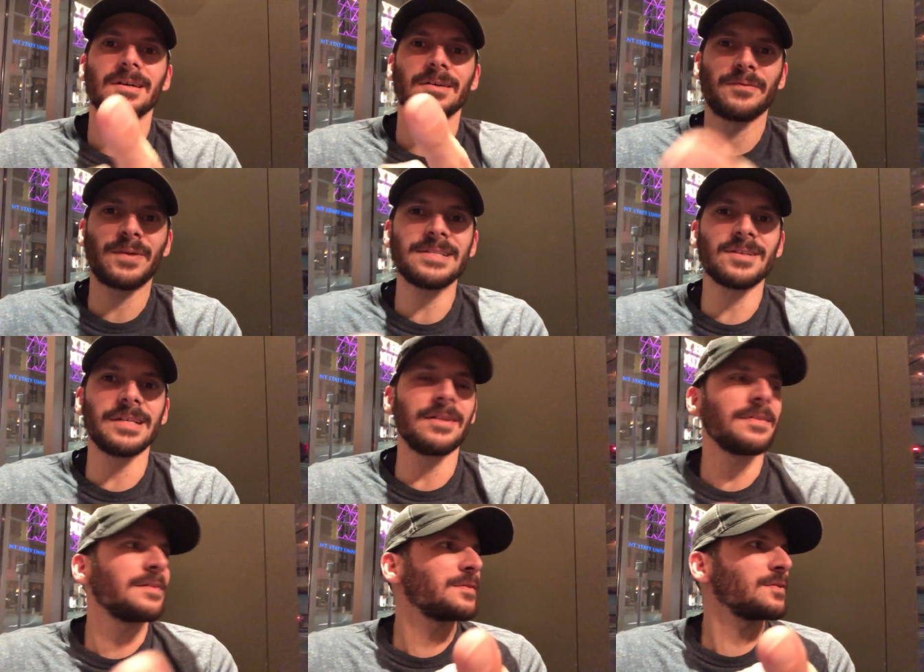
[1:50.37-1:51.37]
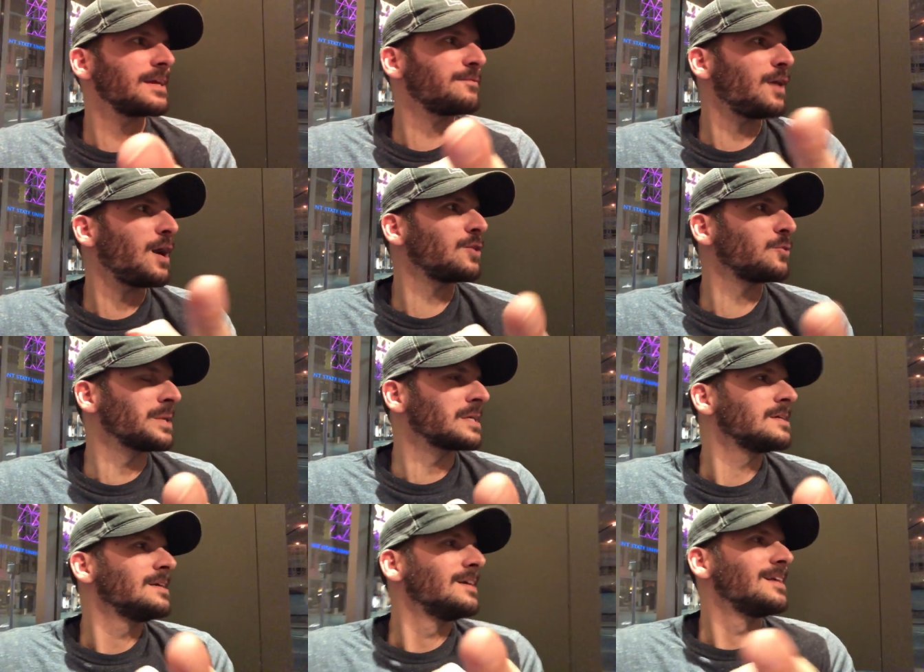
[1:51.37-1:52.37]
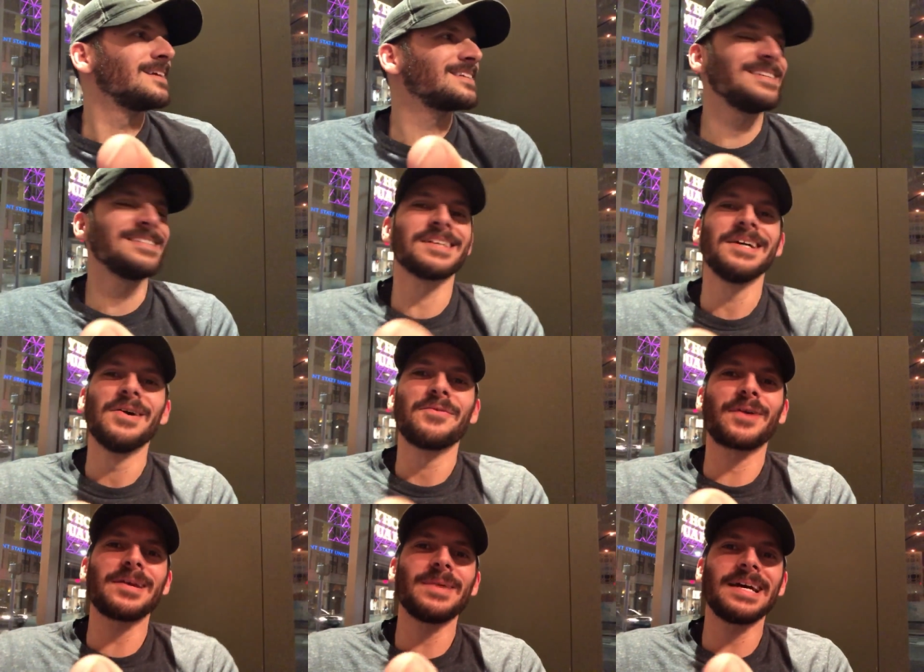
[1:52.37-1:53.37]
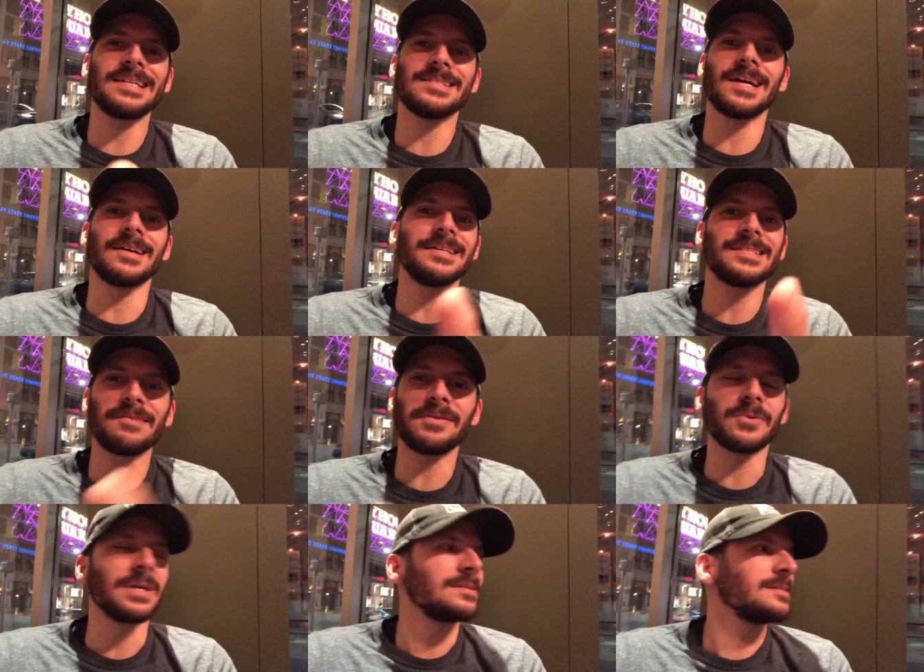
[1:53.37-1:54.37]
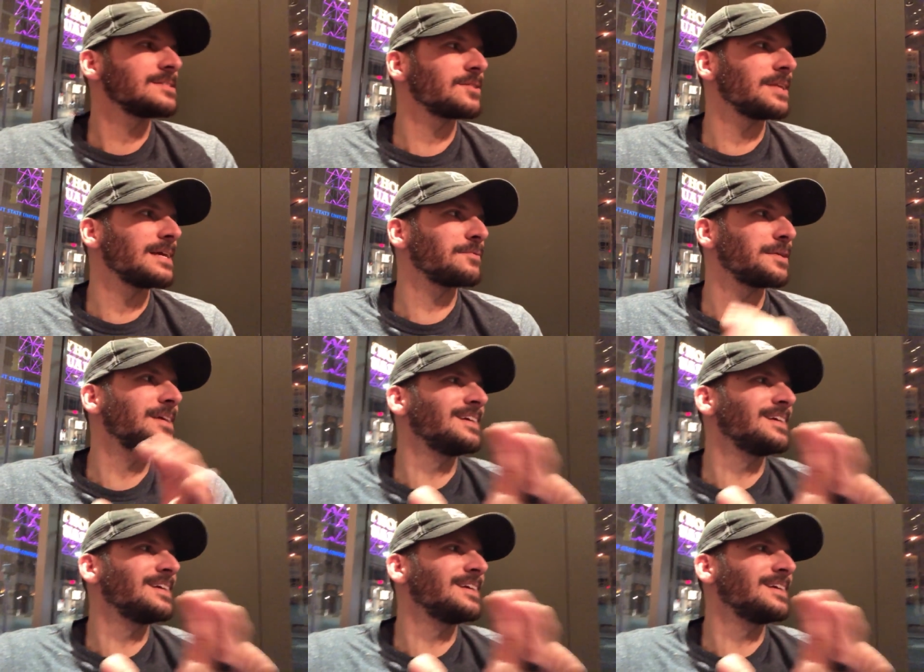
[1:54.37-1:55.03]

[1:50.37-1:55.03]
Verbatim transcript: Fred's on here. They're, they're like following. This is Fred McIntyre. He's everywhere. He's on every.